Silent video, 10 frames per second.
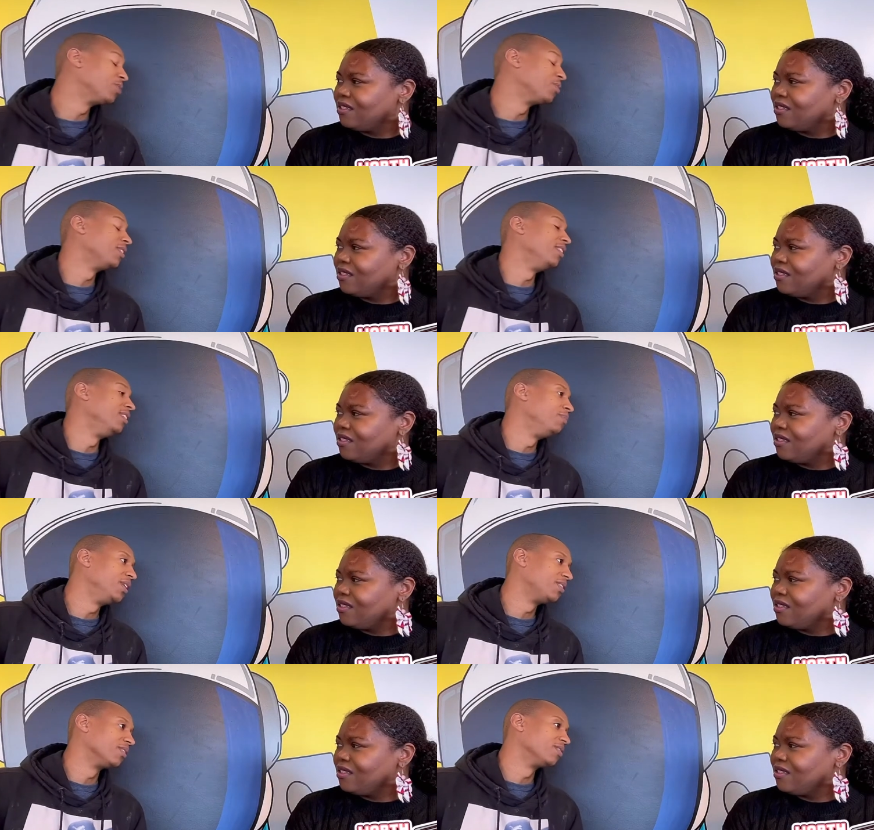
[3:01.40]
Speaker 1: wanted to eat
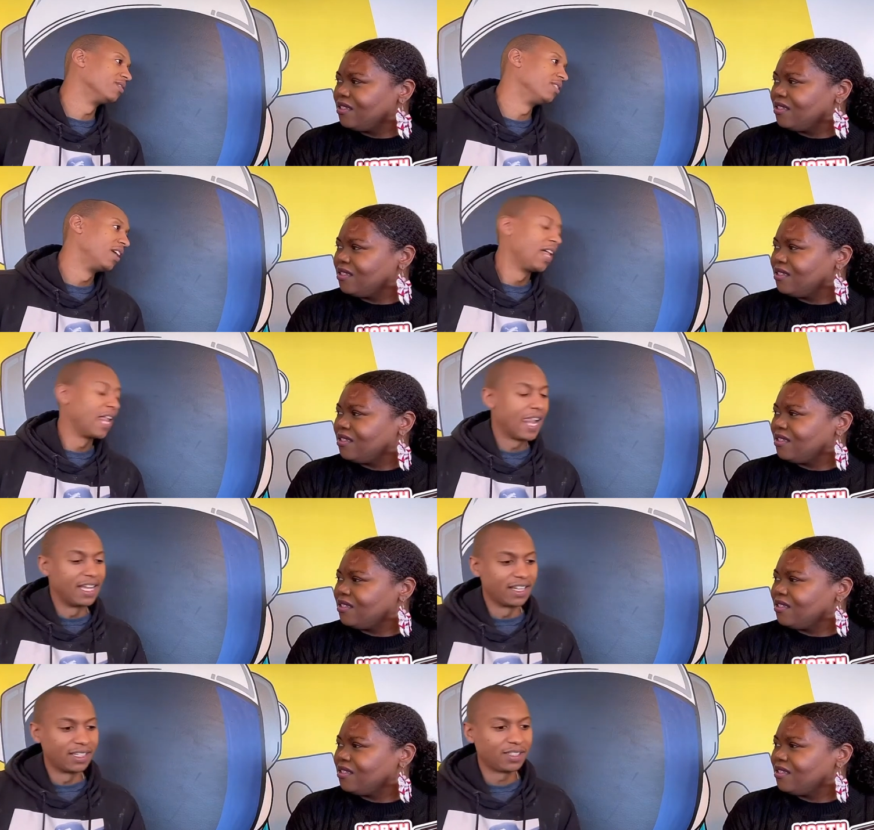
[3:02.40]
pizza.
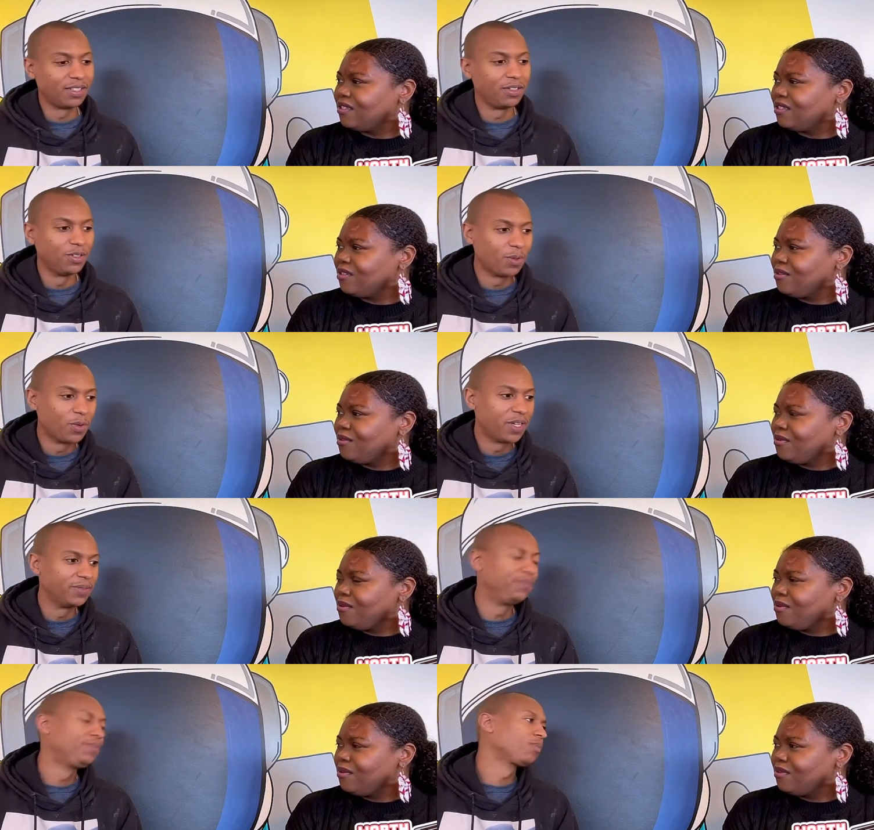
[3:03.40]
And I said, you know what
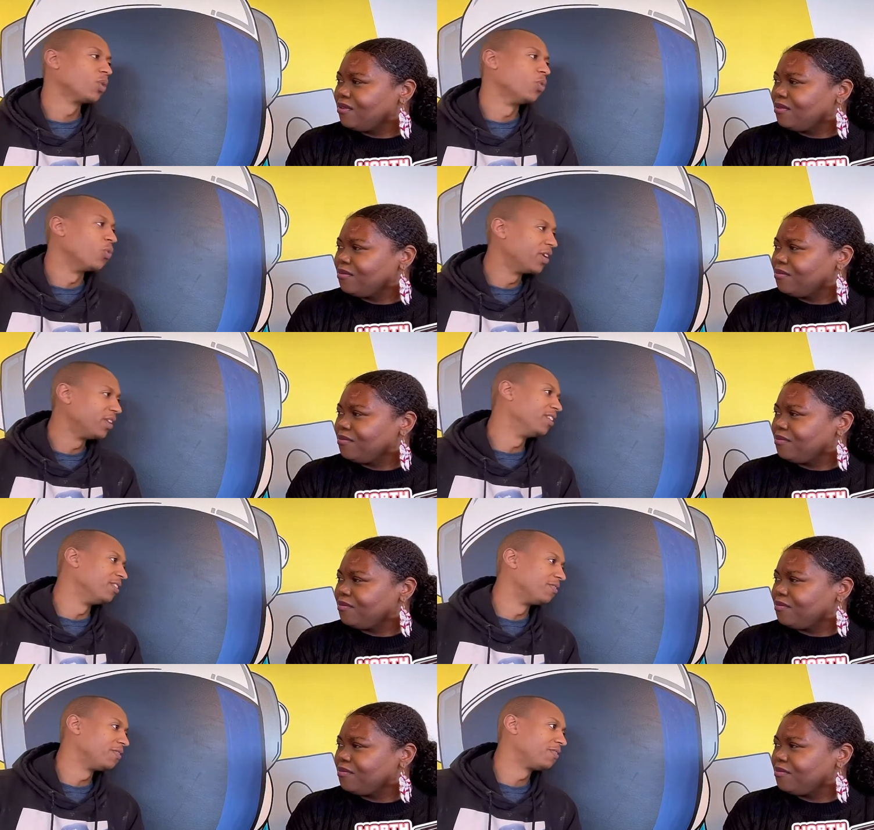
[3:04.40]

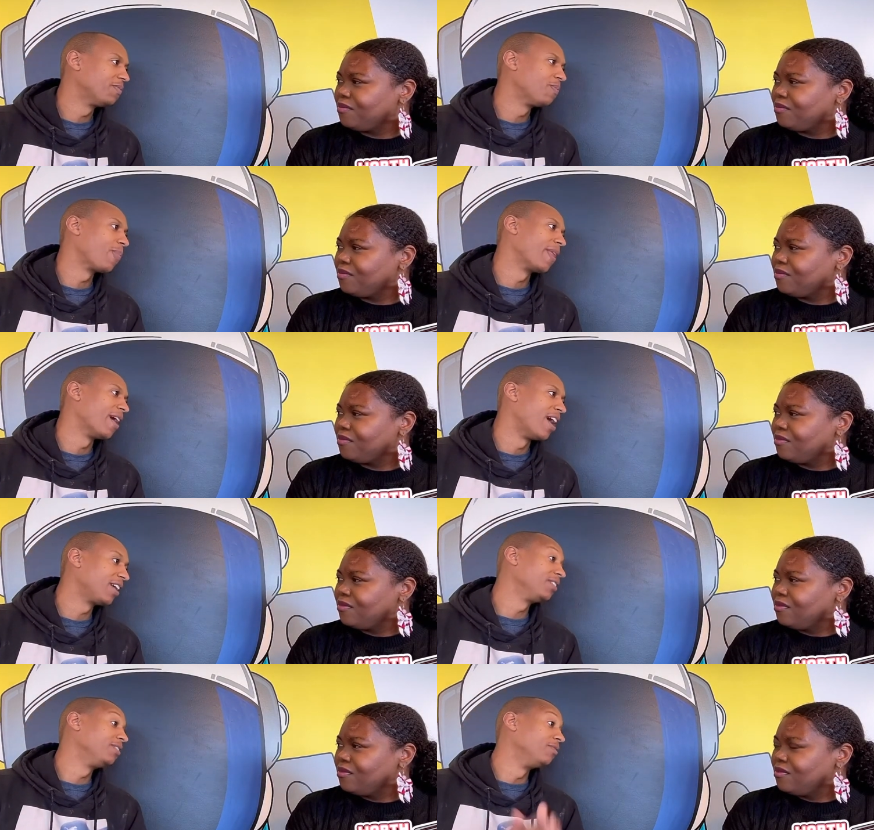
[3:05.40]
if I
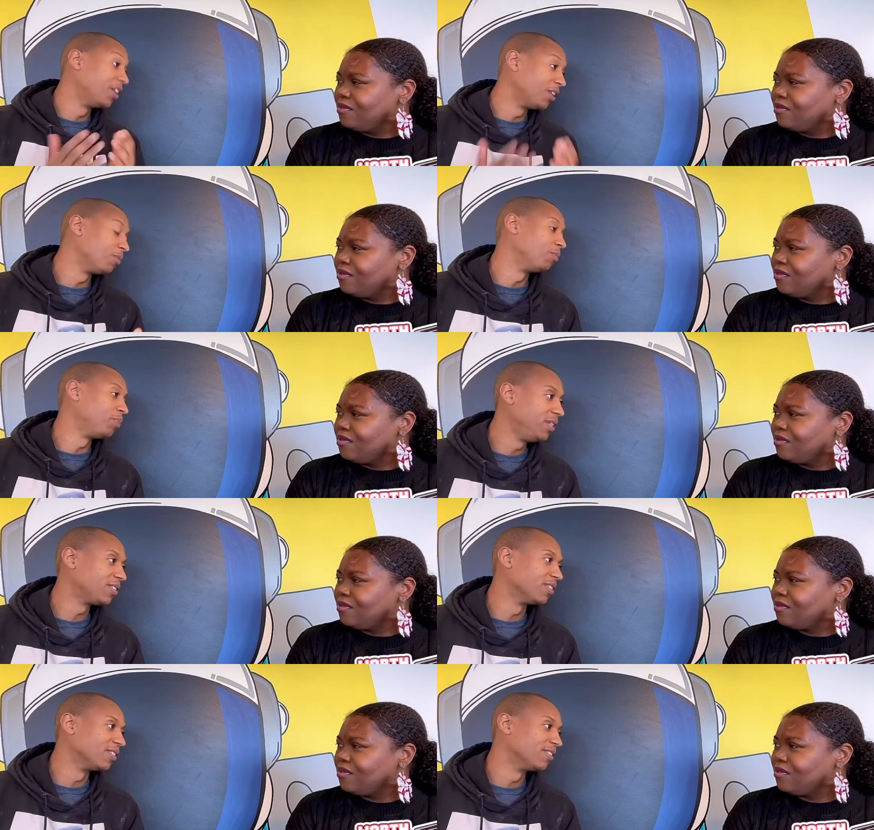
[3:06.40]
could develop a
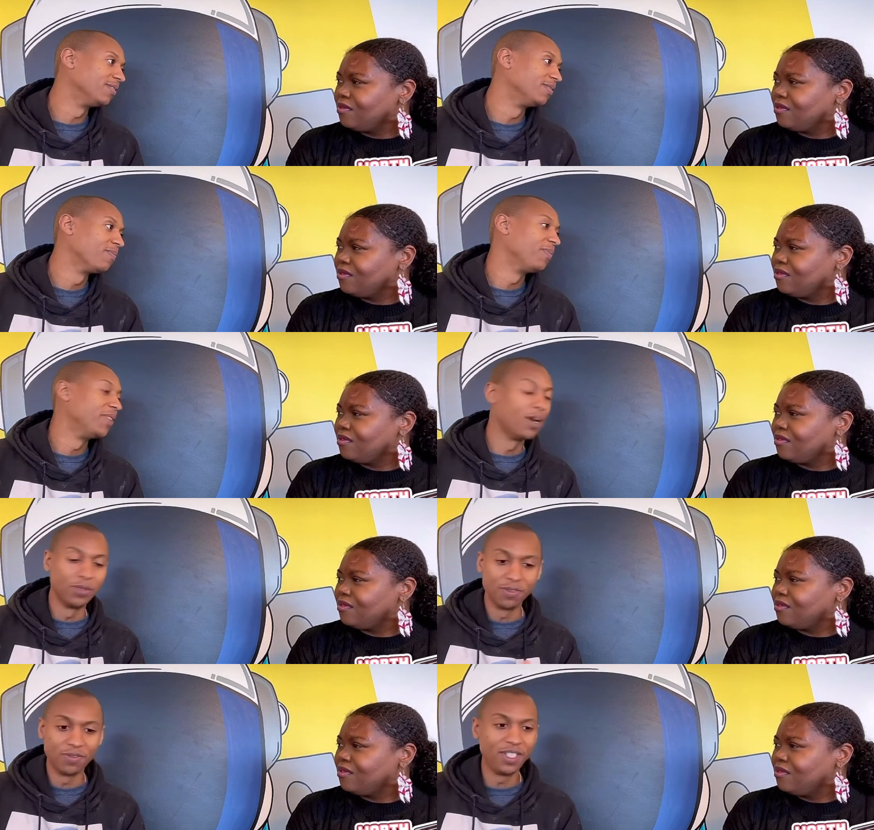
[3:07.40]
pizza that
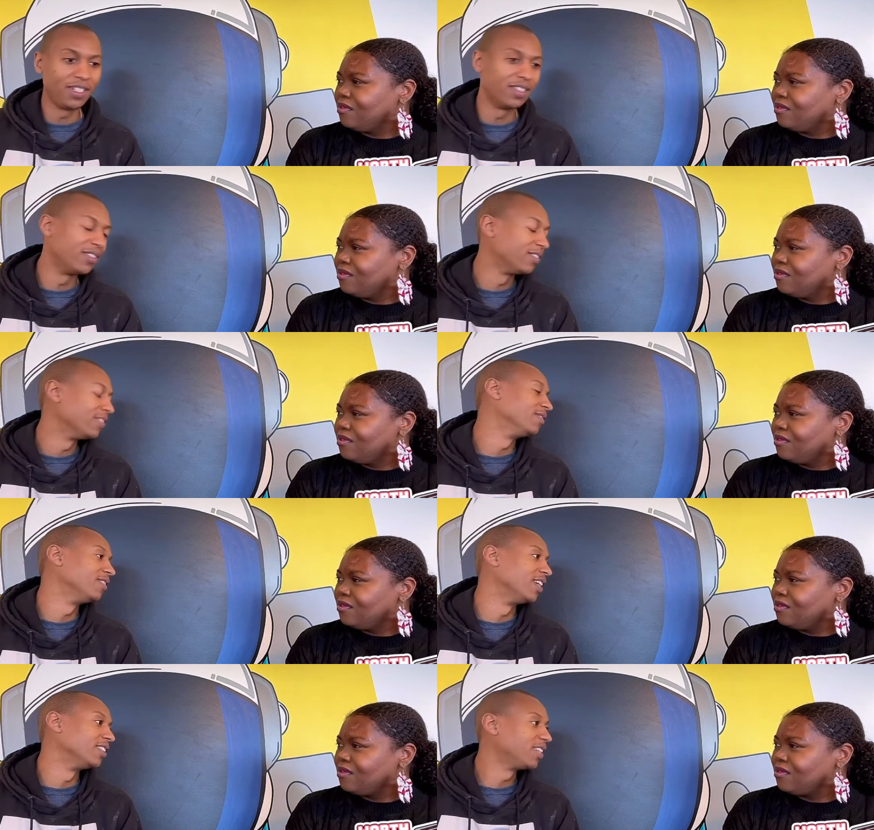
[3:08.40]
was vegan,
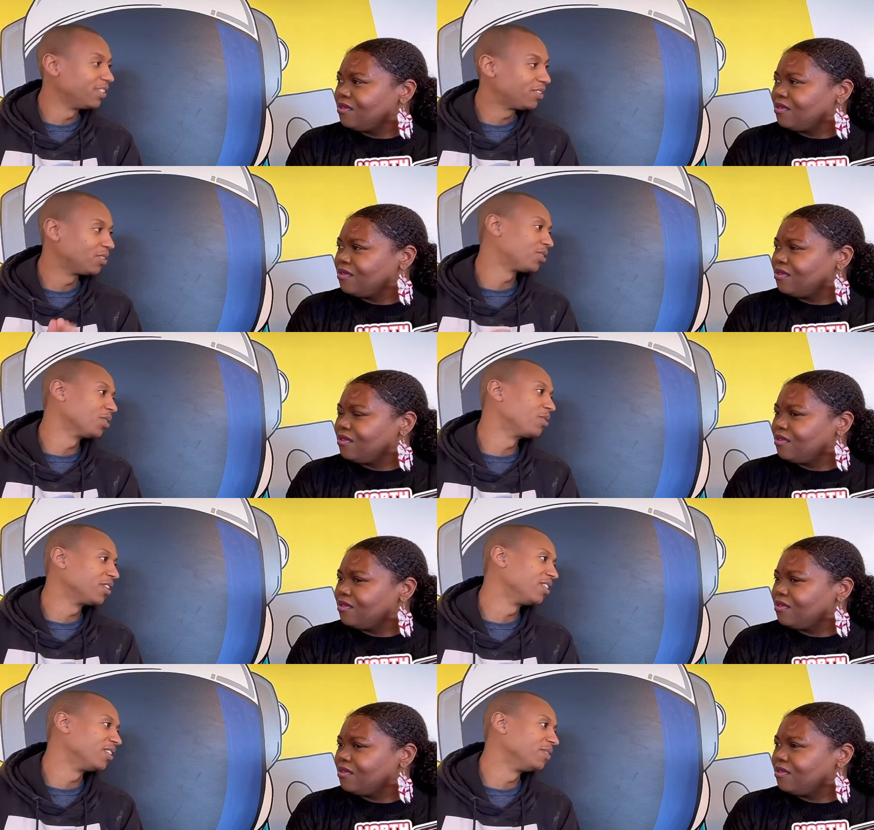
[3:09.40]
that tasted so
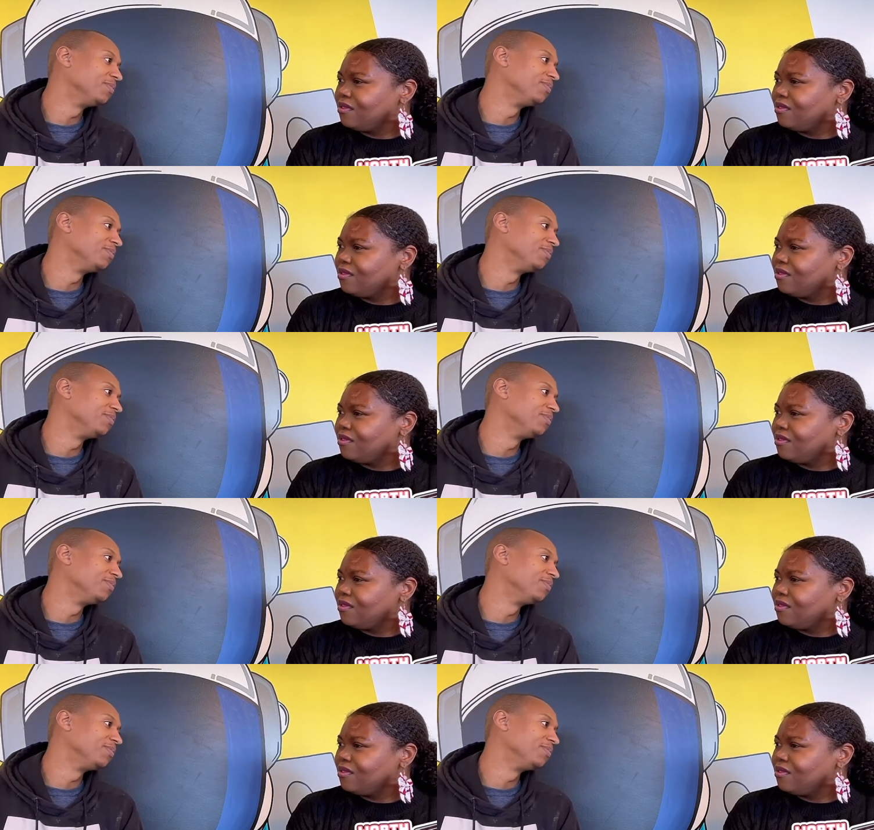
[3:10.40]
good